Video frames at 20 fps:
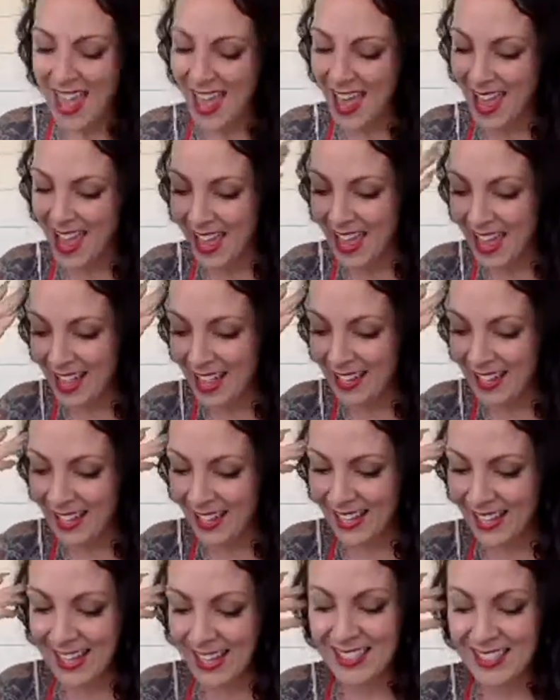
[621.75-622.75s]
And I
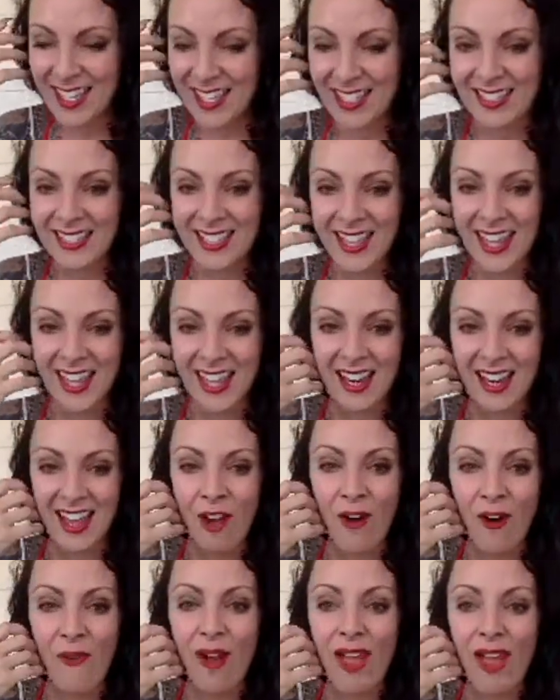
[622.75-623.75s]
guess that's it.
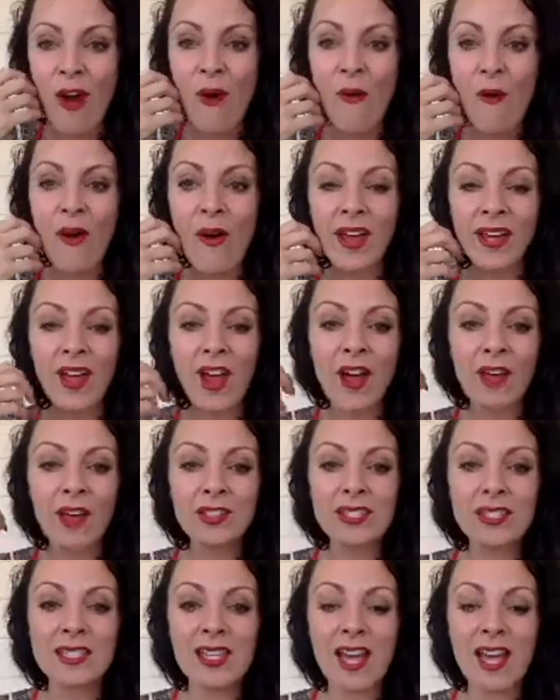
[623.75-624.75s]
And
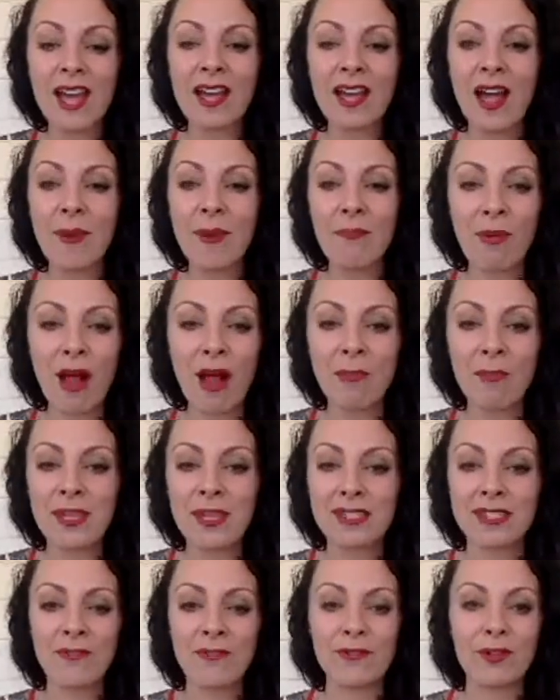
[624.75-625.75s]
I
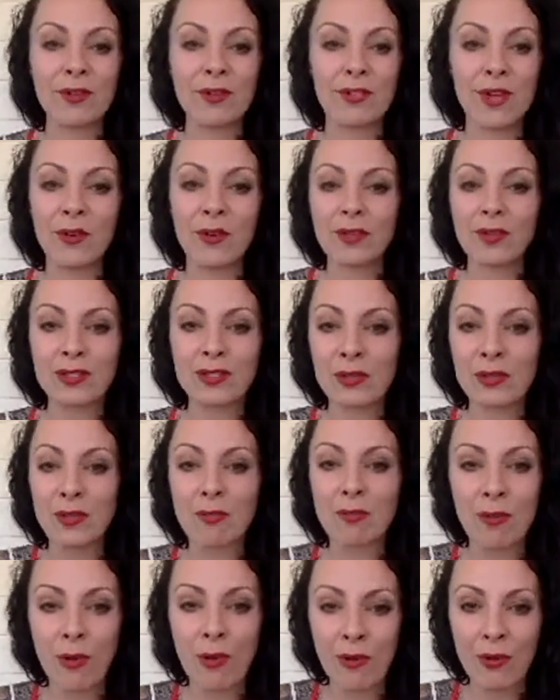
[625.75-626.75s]
promise, if you don't do the
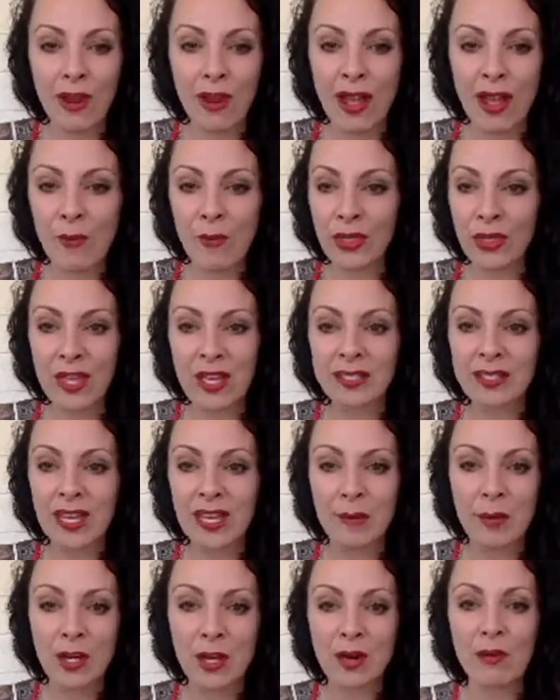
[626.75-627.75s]
program with us,
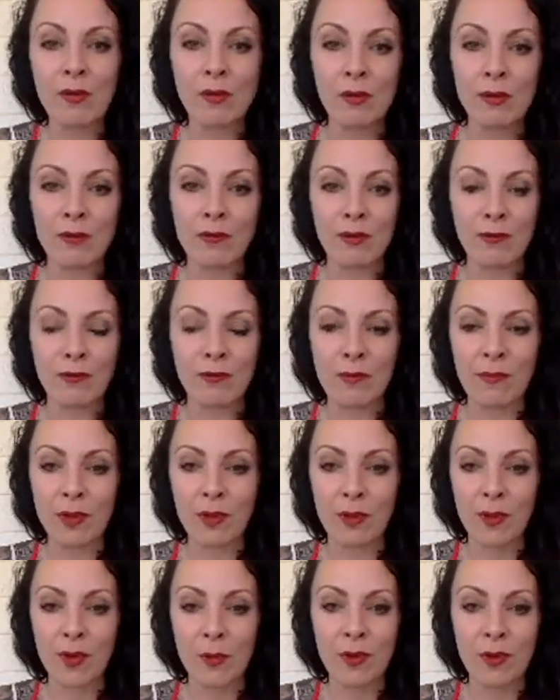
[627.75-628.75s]
I'm going to remove you from the
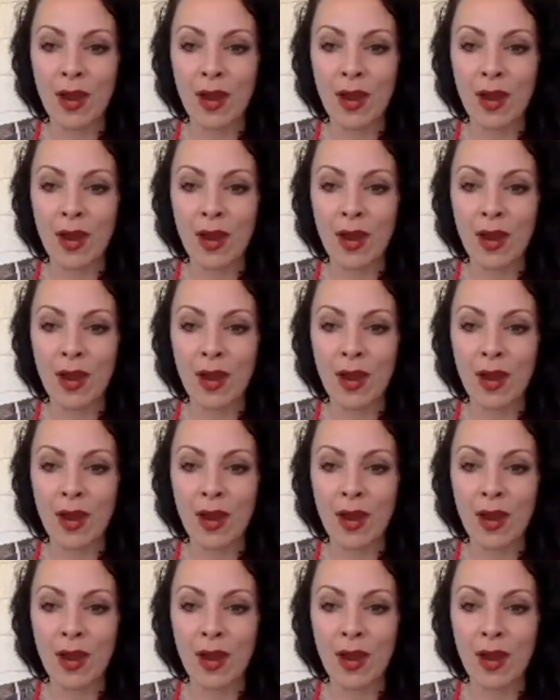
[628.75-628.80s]
group.